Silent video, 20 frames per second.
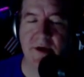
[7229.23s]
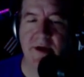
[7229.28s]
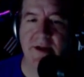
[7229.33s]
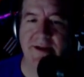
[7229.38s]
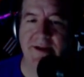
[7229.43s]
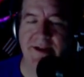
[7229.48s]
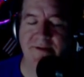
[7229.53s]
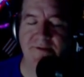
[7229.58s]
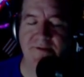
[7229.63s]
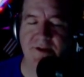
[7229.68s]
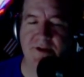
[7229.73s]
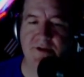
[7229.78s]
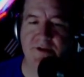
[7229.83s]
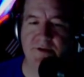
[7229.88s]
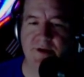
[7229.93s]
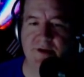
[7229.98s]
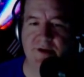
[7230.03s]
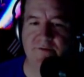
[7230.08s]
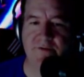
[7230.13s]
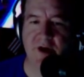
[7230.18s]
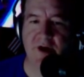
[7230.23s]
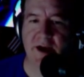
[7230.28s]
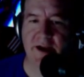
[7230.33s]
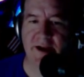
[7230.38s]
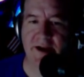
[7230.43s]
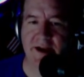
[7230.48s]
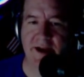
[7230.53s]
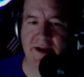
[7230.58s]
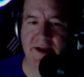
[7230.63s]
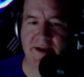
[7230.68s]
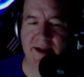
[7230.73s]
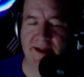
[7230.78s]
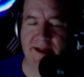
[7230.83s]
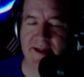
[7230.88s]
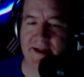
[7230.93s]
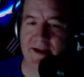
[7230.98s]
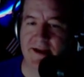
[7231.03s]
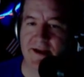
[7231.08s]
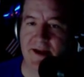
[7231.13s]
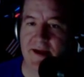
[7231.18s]
definitely tune in Friday night. And
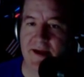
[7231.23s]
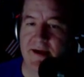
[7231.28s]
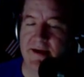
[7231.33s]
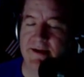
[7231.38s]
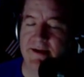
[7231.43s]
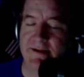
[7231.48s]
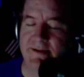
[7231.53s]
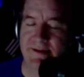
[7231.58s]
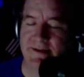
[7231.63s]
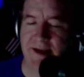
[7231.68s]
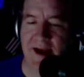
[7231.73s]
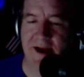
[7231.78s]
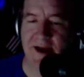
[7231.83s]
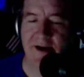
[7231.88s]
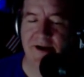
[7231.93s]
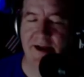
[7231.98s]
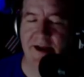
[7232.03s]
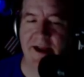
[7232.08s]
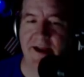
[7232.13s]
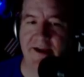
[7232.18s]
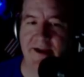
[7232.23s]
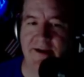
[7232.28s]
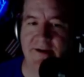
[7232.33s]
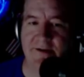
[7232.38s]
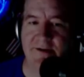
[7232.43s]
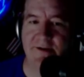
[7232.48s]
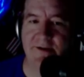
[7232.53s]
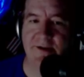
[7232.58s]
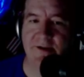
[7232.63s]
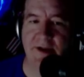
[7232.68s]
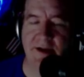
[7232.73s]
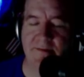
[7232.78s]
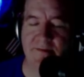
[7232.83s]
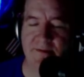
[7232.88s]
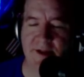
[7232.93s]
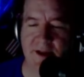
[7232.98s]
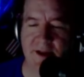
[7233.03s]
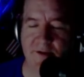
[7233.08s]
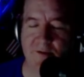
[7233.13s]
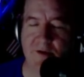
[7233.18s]
then Saturday, I
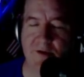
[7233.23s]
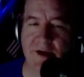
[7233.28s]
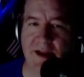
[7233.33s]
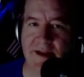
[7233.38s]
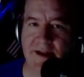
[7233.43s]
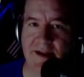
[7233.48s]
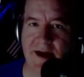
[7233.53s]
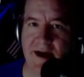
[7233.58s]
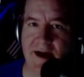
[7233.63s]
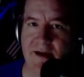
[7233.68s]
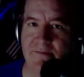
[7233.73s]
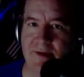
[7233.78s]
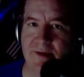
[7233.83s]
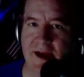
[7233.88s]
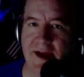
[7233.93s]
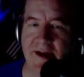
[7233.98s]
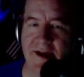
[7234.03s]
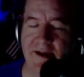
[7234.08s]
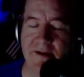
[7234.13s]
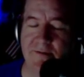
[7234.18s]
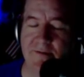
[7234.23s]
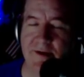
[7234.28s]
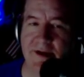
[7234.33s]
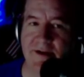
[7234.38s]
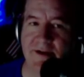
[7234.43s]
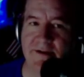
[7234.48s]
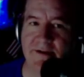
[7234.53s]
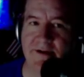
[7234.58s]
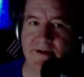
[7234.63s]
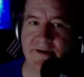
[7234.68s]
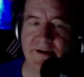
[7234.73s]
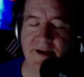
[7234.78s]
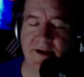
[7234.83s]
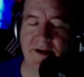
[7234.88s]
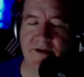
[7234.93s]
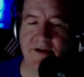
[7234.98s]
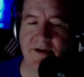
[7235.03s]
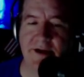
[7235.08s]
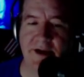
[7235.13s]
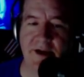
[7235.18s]
think we'll get Don back and we can start
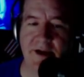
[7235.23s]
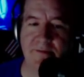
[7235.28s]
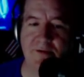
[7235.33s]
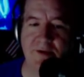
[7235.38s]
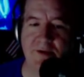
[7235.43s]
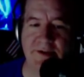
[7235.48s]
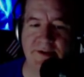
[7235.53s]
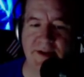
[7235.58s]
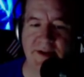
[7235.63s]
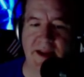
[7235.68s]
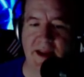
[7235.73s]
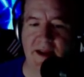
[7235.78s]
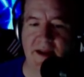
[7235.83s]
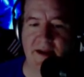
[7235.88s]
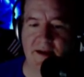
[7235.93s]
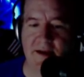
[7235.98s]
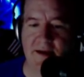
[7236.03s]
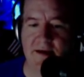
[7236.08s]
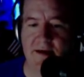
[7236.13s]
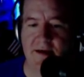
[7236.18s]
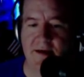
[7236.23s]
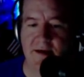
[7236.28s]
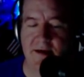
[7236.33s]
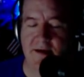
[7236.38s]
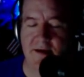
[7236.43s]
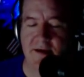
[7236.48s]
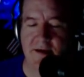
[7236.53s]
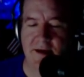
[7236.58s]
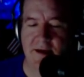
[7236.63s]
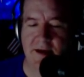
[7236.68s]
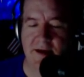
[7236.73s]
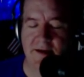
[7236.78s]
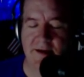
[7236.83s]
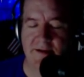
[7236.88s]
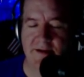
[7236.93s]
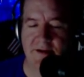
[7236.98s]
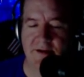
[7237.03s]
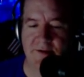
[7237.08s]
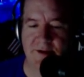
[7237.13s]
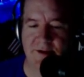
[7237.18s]
tearing it up once again.
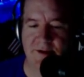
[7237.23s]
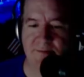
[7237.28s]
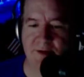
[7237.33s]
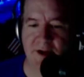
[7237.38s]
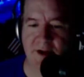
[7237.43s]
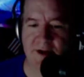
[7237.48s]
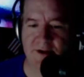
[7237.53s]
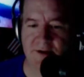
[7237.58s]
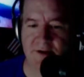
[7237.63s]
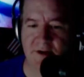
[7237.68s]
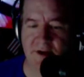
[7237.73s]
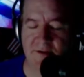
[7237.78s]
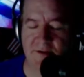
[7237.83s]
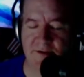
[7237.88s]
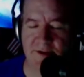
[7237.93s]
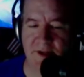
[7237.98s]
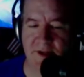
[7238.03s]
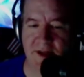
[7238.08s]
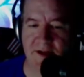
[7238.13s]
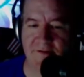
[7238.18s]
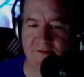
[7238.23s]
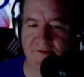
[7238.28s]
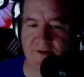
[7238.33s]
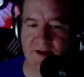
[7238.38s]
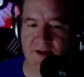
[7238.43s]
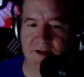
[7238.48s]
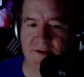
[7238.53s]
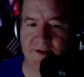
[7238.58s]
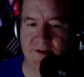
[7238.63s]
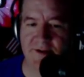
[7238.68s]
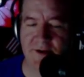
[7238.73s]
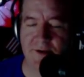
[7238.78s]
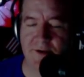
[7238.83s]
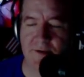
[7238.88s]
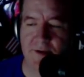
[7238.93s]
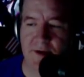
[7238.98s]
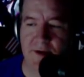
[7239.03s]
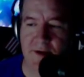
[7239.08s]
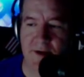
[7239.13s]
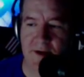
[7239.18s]
It's always a pleasure, always a lot of fun. So
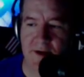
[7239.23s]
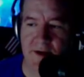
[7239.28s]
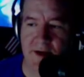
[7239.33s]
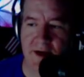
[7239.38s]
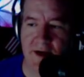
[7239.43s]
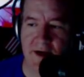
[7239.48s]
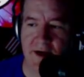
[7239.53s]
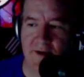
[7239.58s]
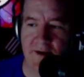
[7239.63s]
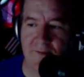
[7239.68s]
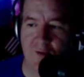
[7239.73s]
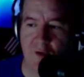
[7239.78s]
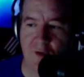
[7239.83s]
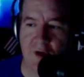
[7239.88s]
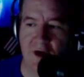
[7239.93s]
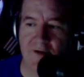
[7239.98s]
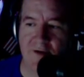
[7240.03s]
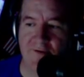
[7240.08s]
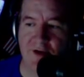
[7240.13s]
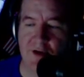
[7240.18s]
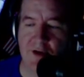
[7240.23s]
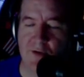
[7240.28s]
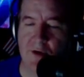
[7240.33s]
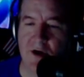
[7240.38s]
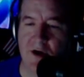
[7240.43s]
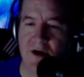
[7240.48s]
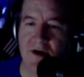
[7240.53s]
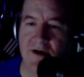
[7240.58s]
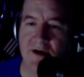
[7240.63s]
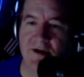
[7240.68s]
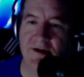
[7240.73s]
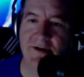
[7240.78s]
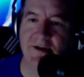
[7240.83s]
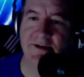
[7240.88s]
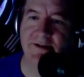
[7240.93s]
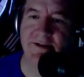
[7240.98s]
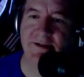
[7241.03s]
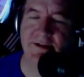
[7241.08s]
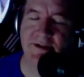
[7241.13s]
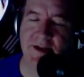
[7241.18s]
wherever you are,
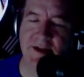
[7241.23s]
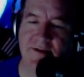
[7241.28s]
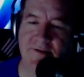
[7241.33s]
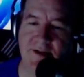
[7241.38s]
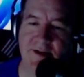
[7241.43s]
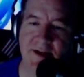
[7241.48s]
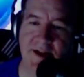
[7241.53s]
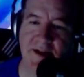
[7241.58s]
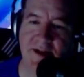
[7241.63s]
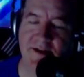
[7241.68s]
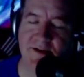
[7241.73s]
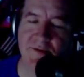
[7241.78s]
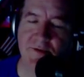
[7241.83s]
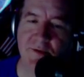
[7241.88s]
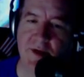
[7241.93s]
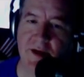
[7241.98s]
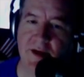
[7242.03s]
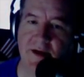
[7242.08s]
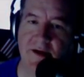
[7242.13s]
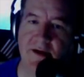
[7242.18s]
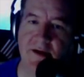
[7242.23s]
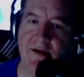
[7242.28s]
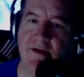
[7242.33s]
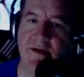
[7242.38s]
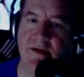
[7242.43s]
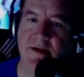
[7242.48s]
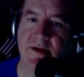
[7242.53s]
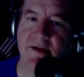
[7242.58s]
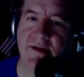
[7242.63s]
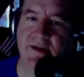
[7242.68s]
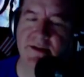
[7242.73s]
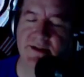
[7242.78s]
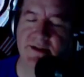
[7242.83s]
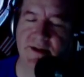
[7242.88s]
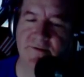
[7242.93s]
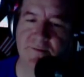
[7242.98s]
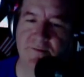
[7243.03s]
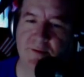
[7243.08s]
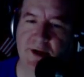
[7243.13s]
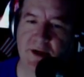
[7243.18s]
7 days a week,
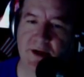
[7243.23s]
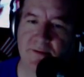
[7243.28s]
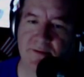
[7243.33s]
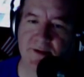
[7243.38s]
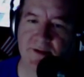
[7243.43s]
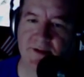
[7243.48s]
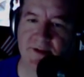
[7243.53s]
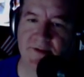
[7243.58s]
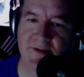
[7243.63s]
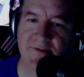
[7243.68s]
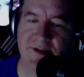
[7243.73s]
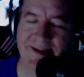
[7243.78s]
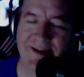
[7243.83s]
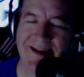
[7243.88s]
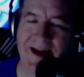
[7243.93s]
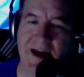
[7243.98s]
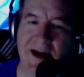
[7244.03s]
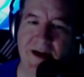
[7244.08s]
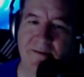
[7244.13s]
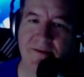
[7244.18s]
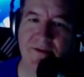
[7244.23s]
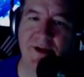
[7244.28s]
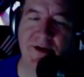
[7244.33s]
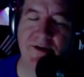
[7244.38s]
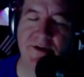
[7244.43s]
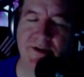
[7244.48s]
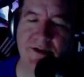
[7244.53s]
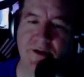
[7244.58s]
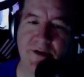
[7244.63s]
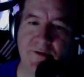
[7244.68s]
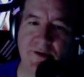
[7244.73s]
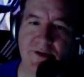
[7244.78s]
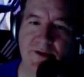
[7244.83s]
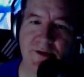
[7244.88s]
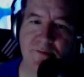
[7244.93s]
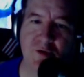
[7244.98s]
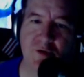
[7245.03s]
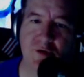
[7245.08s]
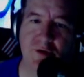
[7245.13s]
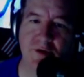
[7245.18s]
7 p.m. Pacific time, there is always a
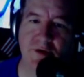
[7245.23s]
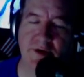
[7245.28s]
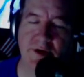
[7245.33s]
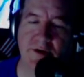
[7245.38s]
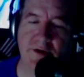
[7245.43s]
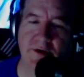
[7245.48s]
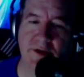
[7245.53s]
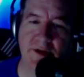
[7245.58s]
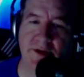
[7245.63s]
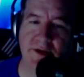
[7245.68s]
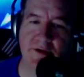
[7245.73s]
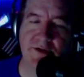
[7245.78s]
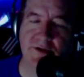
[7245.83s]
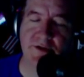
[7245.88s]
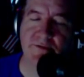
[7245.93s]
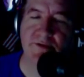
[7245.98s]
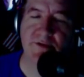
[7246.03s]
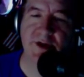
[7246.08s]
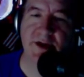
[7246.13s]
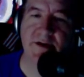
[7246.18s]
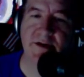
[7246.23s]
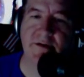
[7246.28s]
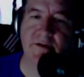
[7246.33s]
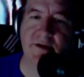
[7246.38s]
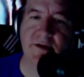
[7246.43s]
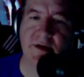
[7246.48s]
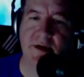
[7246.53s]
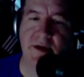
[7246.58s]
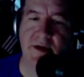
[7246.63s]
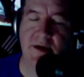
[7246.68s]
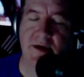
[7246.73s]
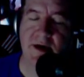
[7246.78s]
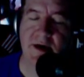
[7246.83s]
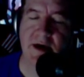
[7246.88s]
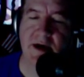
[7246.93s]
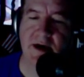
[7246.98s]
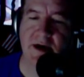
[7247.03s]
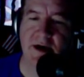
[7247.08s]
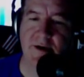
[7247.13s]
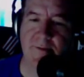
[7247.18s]
portal here on the YouTube channel.
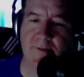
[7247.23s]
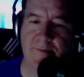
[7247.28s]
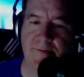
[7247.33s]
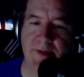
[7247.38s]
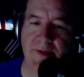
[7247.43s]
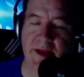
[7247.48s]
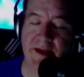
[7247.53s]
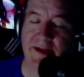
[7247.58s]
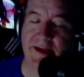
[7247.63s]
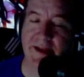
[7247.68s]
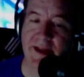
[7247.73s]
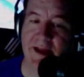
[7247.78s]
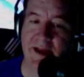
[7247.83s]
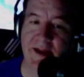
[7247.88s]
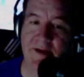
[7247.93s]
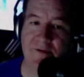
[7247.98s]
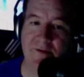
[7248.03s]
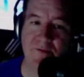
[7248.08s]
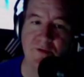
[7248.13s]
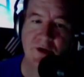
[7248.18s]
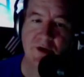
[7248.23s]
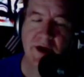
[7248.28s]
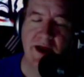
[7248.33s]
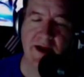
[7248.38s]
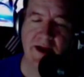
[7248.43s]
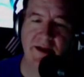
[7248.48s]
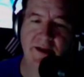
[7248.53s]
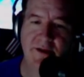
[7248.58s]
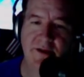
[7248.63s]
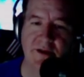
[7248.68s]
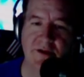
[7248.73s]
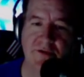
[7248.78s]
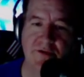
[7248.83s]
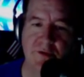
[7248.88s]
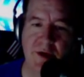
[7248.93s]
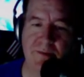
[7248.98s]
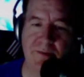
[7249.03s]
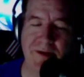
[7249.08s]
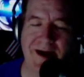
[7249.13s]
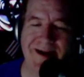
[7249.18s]
And again, we're adding the
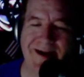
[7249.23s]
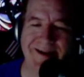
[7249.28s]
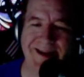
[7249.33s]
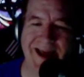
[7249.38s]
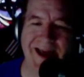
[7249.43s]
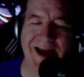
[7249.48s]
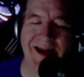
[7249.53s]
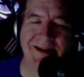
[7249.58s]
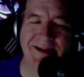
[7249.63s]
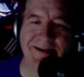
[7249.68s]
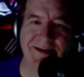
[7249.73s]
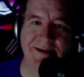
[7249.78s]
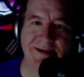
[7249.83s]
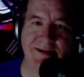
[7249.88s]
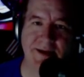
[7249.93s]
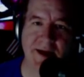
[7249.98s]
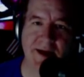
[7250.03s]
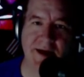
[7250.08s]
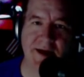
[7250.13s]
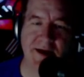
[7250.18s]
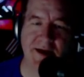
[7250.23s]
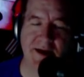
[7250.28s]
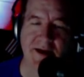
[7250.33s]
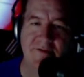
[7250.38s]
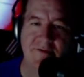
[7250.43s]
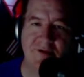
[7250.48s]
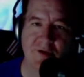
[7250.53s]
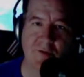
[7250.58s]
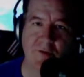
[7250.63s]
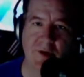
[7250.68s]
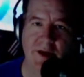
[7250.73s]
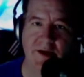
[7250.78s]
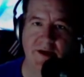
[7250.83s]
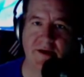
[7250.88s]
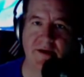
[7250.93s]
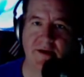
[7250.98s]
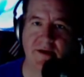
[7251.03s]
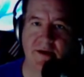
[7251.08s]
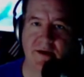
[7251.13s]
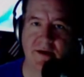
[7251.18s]
3 podcasts every
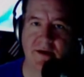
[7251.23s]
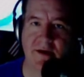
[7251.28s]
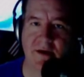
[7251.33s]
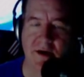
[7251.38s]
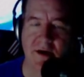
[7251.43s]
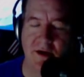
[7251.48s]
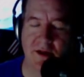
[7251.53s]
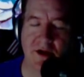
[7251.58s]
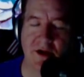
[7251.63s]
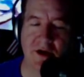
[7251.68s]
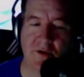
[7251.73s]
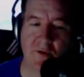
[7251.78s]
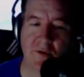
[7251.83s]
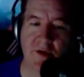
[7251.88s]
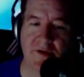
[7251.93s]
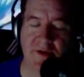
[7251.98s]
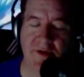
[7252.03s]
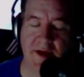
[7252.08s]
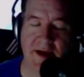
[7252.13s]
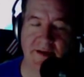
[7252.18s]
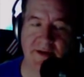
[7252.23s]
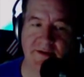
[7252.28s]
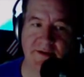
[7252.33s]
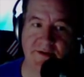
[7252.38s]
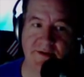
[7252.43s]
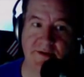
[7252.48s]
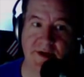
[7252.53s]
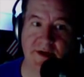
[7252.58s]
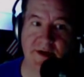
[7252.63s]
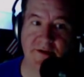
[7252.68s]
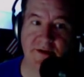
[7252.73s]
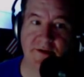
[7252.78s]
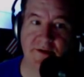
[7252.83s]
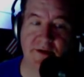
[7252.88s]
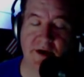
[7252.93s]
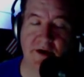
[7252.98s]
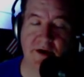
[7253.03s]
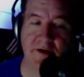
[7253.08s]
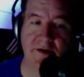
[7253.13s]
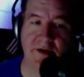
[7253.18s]
week along with that. So now there
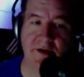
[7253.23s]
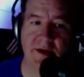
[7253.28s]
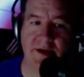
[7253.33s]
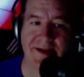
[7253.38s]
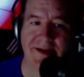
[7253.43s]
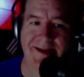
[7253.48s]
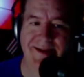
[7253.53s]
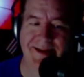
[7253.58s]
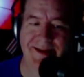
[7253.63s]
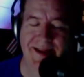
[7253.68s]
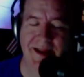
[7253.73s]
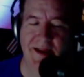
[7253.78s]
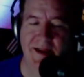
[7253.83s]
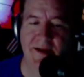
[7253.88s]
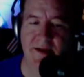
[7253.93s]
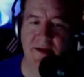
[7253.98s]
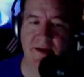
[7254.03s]
are 10